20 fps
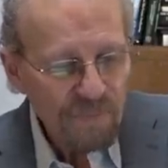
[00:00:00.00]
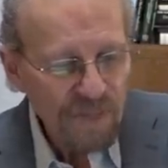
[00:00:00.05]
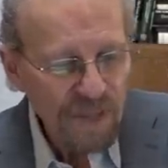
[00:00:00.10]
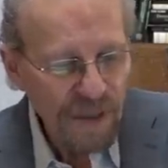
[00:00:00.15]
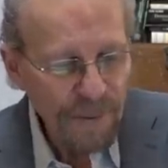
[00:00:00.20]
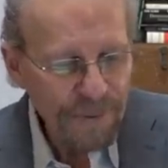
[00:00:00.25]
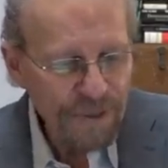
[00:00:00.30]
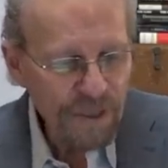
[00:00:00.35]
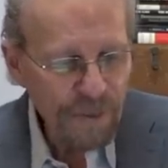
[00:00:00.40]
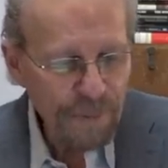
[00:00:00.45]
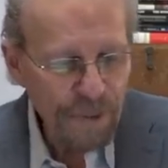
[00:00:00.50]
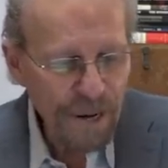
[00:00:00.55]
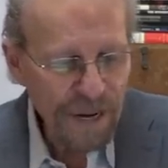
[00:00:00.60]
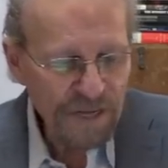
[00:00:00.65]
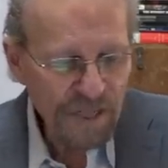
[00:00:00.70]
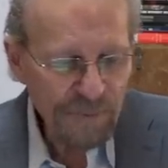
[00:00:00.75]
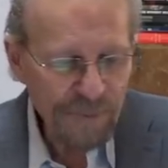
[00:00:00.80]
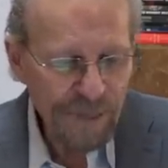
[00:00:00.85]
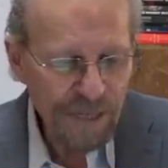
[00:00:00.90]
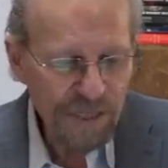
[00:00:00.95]
It was
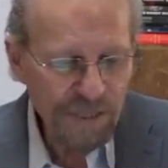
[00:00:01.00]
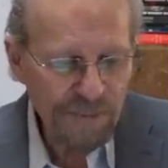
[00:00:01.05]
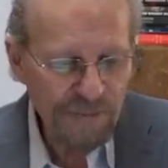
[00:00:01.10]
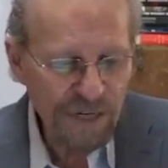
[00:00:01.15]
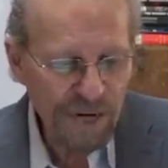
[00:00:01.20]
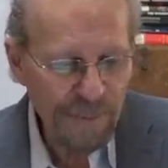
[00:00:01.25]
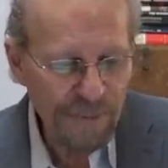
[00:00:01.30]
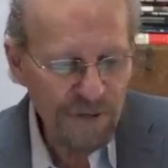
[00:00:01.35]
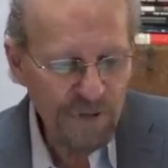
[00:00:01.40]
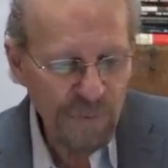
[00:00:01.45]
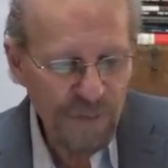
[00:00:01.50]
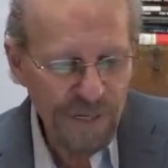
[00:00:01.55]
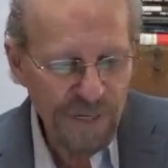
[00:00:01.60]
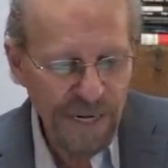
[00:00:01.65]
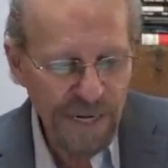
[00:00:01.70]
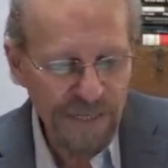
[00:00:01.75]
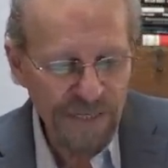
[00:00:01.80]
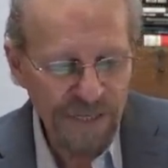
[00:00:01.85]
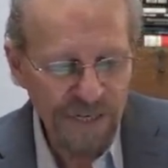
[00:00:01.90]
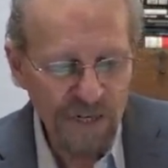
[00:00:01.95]
approximately in September
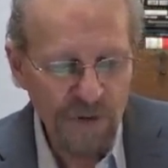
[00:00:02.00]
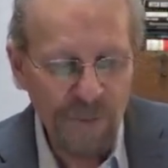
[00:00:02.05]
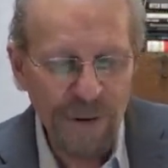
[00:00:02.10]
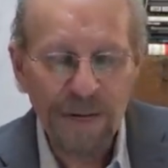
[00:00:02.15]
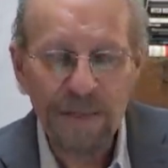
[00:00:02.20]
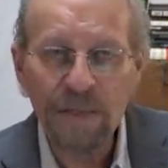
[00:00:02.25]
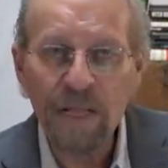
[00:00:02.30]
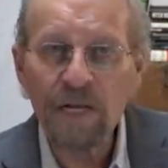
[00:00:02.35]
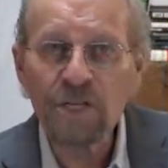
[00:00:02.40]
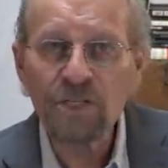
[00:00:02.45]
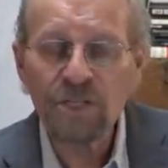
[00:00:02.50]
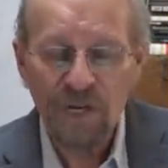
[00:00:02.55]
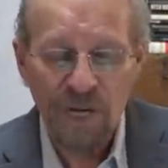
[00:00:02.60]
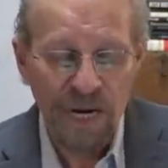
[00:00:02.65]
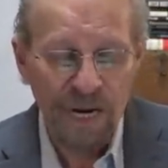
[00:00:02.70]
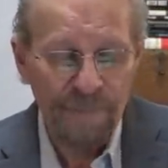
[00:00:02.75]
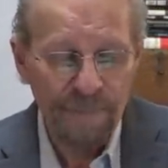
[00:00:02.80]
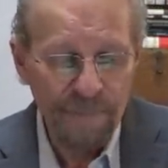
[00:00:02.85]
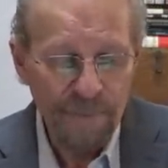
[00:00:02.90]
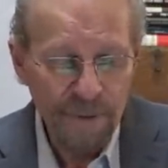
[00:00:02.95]
2019 around
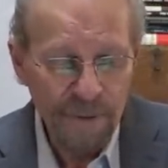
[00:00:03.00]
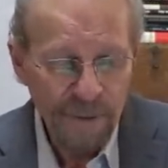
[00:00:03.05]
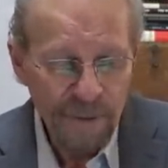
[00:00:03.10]
lunchtime.